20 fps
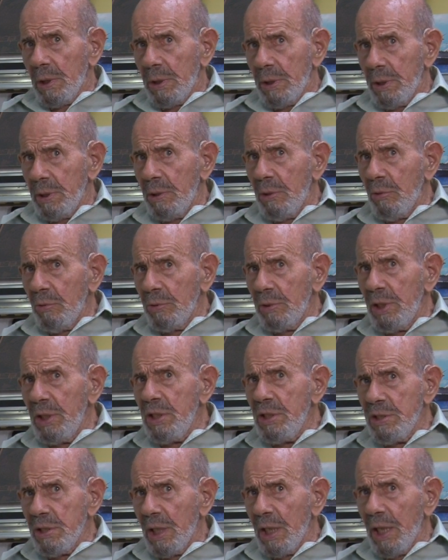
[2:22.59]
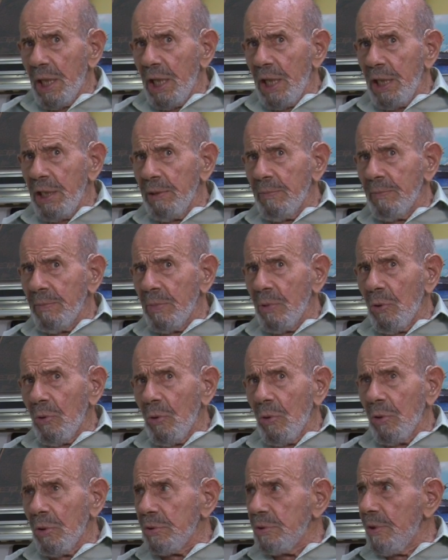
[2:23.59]
you don't need to aim
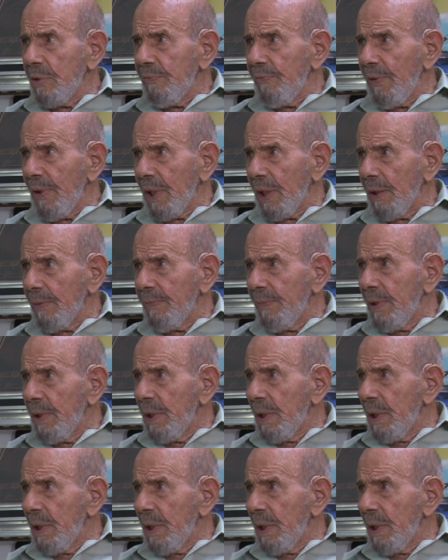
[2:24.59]
or develop